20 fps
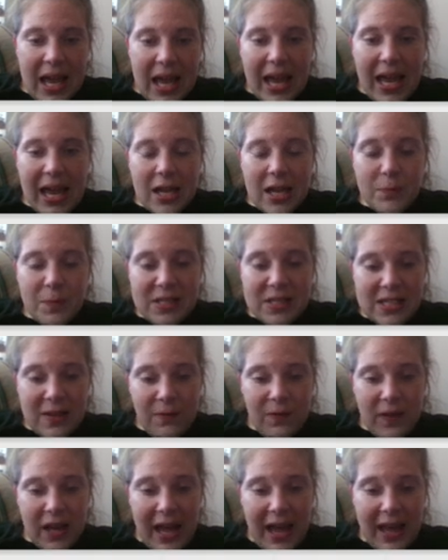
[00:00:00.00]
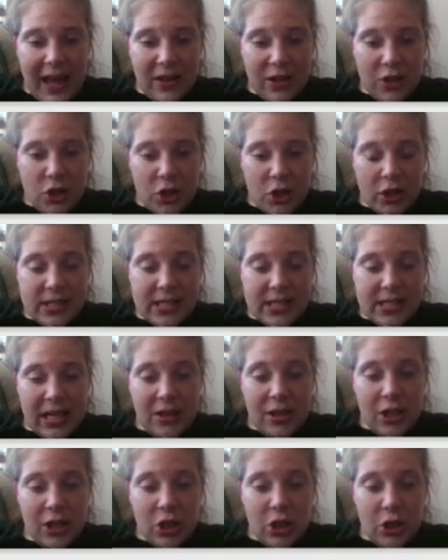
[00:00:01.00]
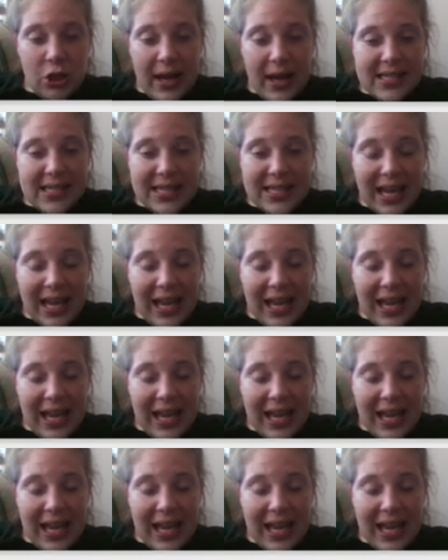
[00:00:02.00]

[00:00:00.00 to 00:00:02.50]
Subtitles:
and Pacific Islanders in the U.S.